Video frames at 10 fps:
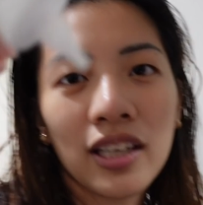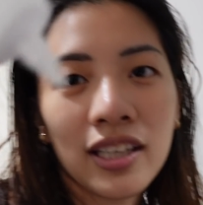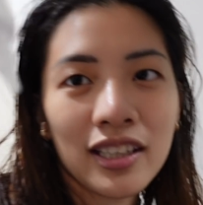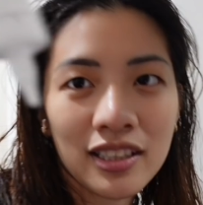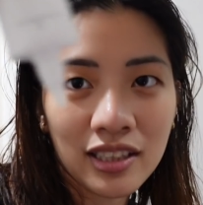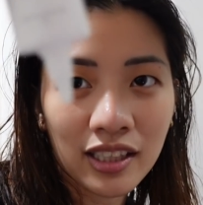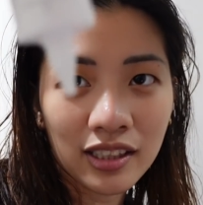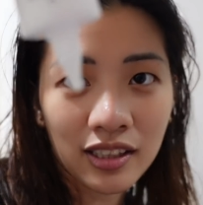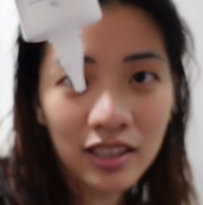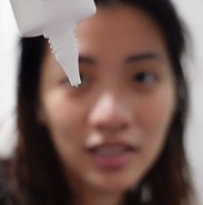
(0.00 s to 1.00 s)
It is
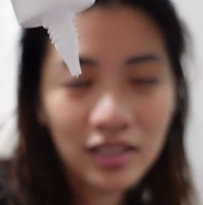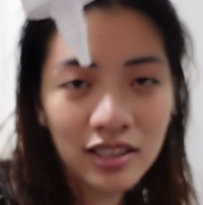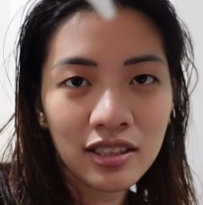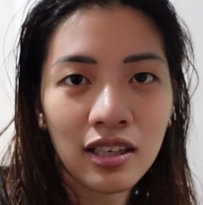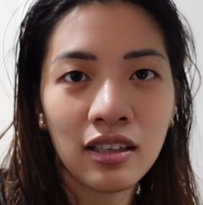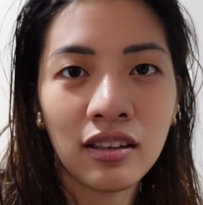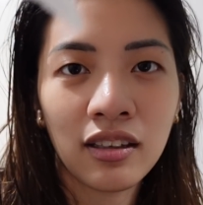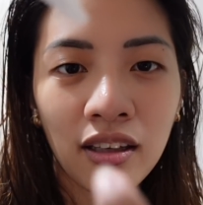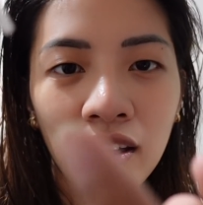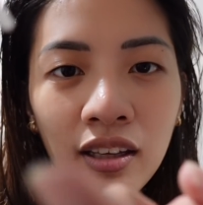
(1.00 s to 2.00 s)
like this, and
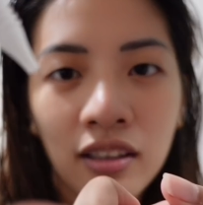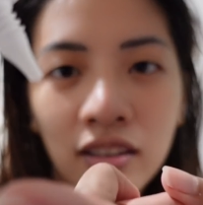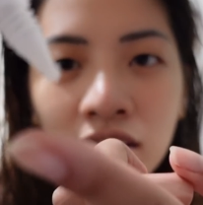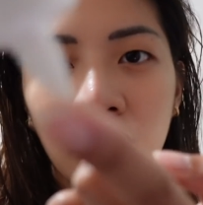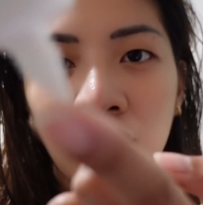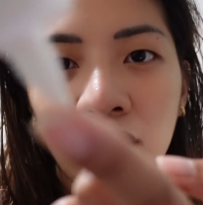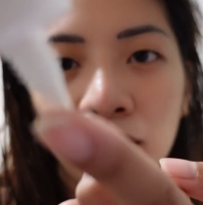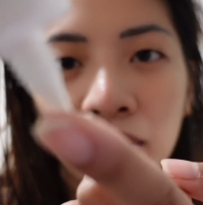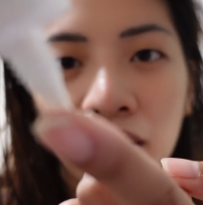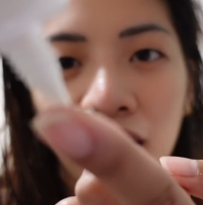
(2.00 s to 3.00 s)
then
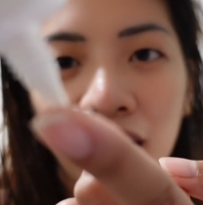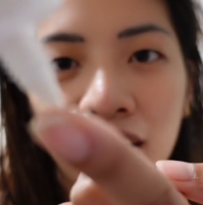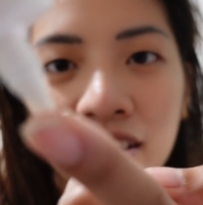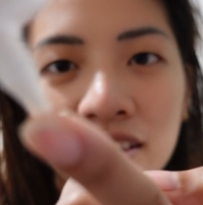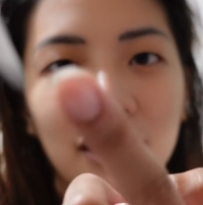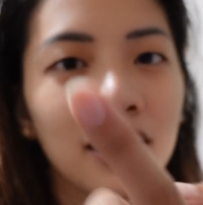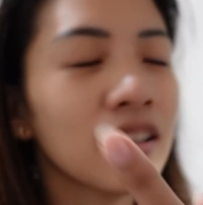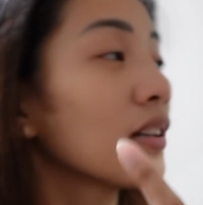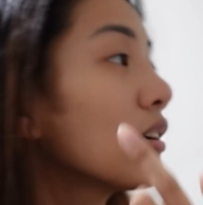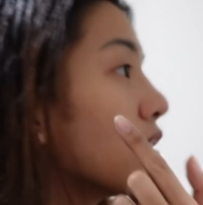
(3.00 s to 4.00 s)
apply it
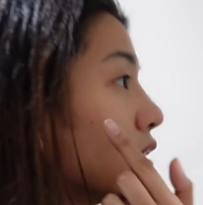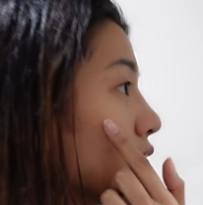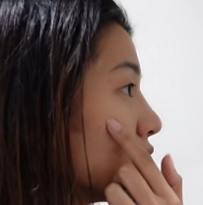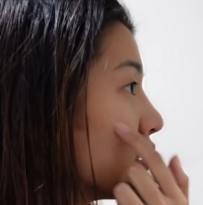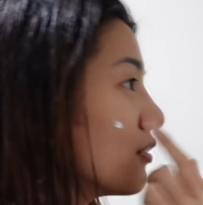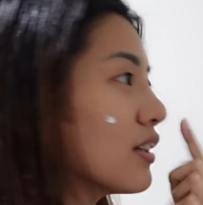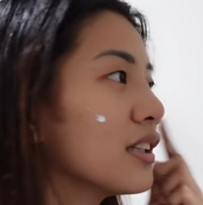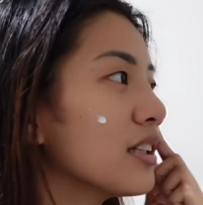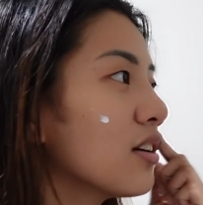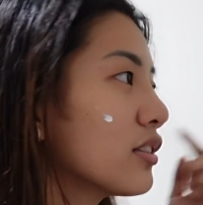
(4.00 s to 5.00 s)

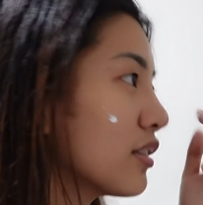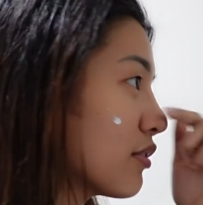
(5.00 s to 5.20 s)
evenly on your